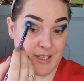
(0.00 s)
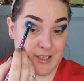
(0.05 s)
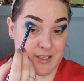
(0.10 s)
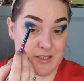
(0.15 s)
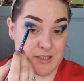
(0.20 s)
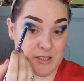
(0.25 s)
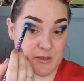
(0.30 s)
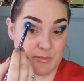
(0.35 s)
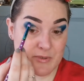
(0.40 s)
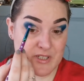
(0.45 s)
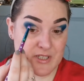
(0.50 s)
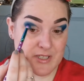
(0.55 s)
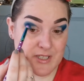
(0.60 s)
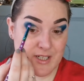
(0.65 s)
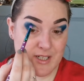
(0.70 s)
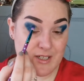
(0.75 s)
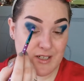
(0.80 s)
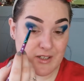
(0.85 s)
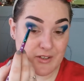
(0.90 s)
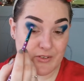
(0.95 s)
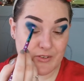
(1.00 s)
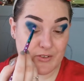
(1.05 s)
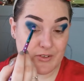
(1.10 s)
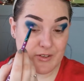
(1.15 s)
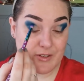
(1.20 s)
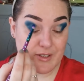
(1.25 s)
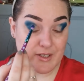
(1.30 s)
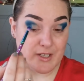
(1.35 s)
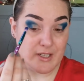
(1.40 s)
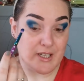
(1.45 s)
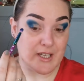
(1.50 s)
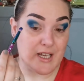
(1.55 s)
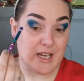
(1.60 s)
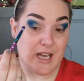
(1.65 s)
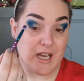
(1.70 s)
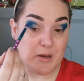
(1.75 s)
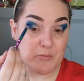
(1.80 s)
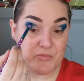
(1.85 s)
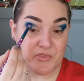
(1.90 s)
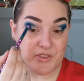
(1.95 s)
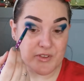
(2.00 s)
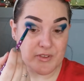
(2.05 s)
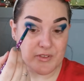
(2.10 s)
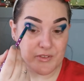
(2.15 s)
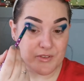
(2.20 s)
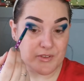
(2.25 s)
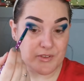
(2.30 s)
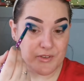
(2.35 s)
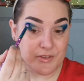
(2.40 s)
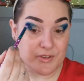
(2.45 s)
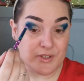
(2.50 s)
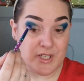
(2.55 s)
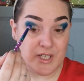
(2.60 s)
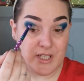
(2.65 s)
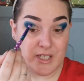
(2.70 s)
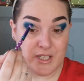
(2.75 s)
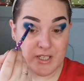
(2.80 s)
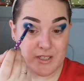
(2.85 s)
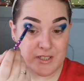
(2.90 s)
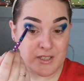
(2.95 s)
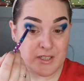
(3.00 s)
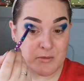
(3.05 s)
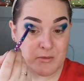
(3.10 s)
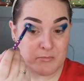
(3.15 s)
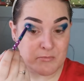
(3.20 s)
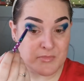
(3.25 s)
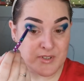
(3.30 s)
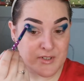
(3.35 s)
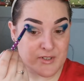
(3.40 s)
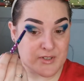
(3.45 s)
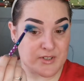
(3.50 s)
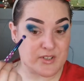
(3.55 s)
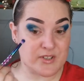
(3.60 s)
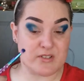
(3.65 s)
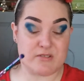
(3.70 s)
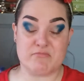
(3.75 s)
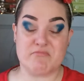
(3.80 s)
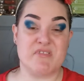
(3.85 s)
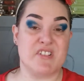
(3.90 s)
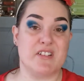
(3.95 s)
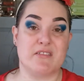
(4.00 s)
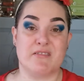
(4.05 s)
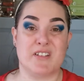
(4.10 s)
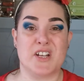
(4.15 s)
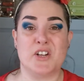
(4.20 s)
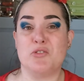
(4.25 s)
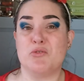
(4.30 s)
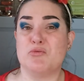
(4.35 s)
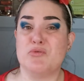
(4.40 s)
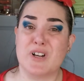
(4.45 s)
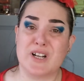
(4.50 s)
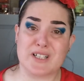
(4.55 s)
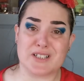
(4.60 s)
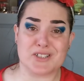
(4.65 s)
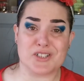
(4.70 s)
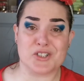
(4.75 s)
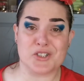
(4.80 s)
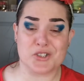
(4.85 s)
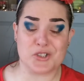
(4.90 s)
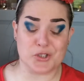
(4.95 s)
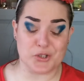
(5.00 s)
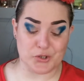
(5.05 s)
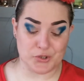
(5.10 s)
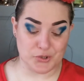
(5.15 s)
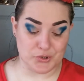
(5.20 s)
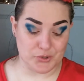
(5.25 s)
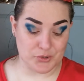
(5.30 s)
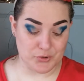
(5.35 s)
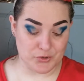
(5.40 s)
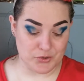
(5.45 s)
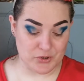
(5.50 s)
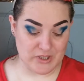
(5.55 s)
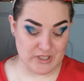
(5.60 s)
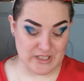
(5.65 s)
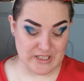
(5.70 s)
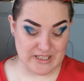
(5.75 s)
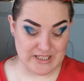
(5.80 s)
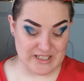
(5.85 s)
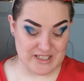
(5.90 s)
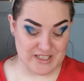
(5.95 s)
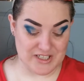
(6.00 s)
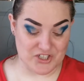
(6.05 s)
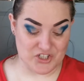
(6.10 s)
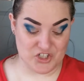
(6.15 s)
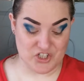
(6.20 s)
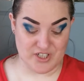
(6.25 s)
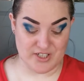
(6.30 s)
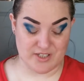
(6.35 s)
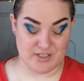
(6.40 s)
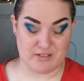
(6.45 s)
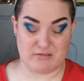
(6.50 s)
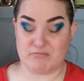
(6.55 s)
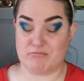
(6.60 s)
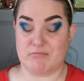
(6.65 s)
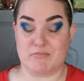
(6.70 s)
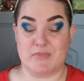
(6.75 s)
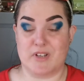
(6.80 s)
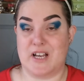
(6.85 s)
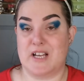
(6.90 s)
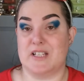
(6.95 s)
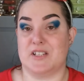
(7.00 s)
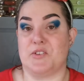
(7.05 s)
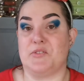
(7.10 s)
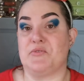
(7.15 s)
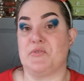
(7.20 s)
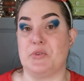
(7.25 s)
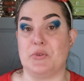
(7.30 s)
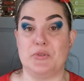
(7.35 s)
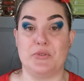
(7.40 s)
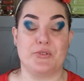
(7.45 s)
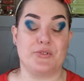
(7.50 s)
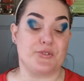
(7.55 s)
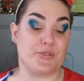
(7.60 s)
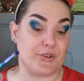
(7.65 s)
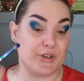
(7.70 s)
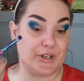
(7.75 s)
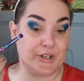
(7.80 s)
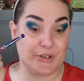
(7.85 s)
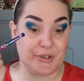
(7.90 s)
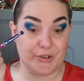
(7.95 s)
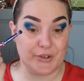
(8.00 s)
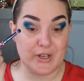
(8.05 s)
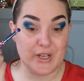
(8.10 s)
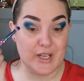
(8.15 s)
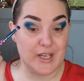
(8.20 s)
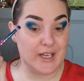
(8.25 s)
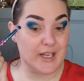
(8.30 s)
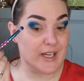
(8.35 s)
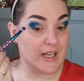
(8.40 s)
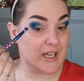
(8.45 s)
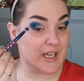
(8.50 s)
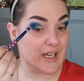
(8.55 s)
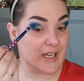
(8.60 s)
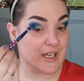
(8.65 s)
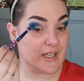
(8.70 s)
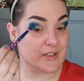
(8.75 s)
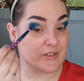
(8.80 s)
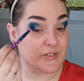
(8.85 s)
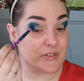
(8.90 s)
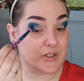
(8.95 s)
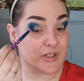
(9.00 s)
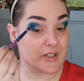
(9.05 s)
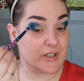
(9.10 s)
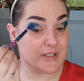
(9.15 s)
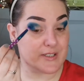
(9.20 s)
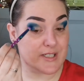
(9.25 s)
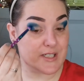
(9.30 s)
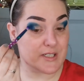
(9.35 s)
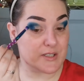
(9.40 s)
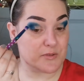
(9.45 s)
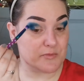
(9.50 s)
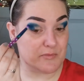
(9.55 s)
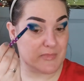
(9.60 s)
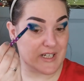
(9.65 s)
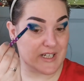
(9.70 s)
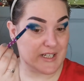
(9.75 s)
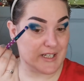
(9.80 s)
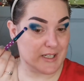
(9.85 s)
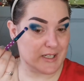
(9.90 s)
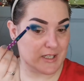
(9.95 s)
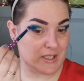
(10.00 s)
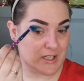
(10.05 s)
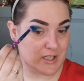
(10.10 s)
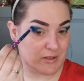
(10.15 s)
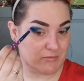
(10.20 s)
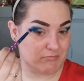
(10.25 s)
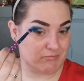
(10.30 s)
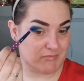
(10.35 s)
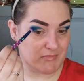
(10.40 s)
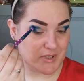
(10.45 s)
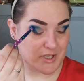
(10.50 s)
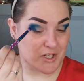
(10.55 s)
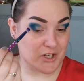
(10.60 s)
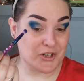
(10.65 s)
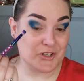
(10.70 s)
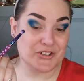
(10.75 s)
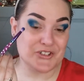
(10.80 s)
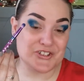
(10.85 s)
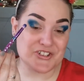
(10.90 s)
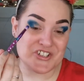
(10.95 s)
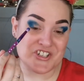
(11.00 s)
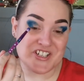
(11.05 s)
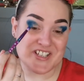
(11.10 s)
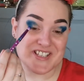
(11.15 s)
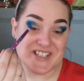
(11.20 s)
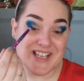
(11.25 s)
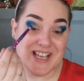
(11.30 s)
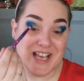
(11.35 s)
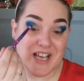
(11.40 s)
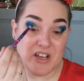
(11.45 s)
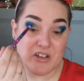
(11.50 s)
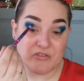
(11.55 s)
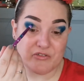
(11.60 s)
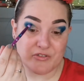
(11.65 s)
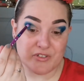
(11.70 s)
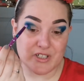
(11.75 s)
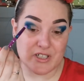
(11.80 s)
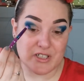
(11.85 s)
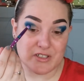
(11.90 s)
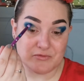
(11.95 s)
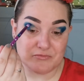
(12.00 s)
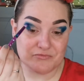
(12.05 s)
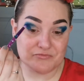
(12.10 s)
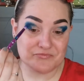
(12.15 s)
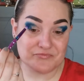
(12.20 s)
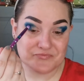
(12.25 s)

had to be done. Um, the numbers, they're not ranked at all, it's just as I've gone through. And I did make a conscious effort